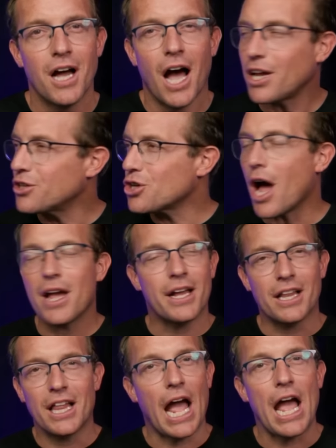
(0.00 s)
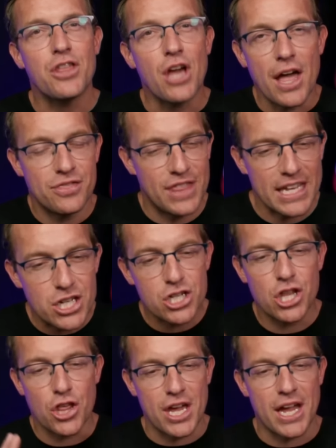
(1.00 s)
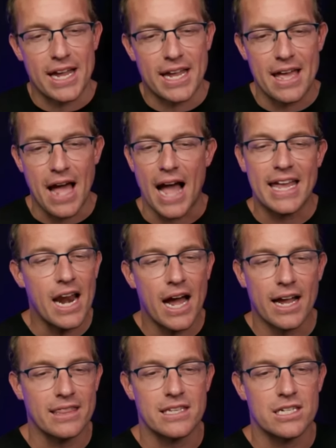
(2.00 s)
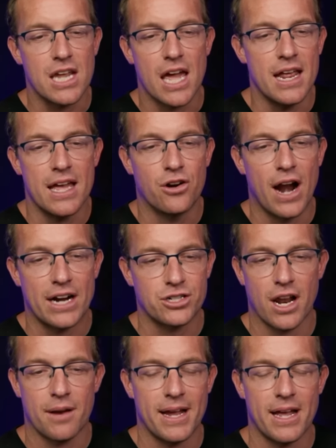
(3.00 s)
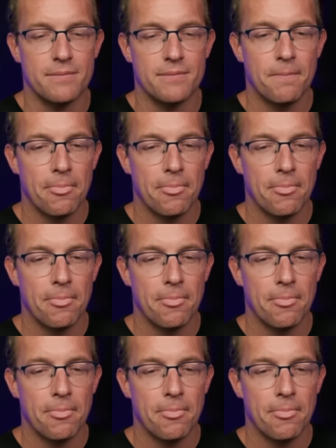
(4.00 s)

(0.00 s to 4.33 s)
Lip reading: This is the thing. I cannot get this interaction out of my head.